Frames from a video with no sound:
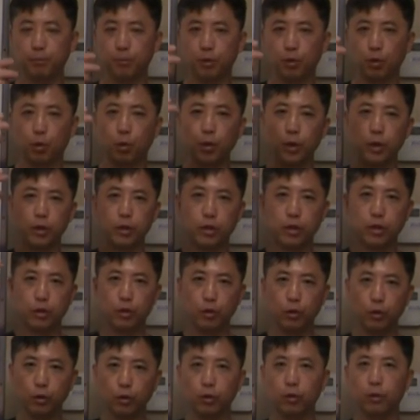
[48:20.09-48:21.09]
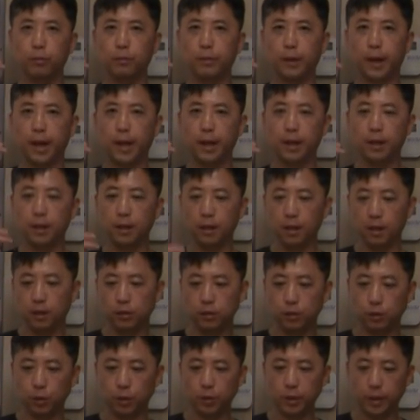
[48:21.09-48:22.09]
going through your brain
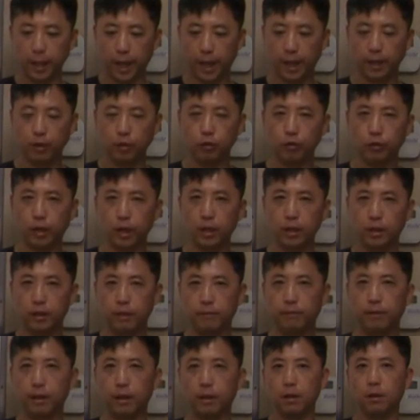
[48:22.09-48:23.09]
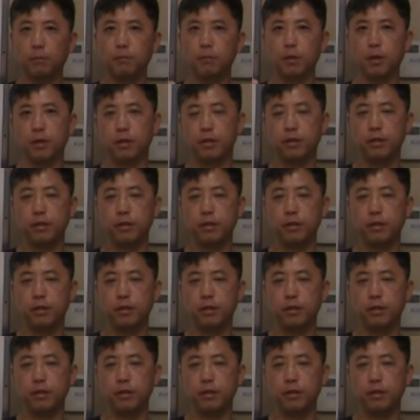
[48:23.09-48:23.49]
so that you can develop the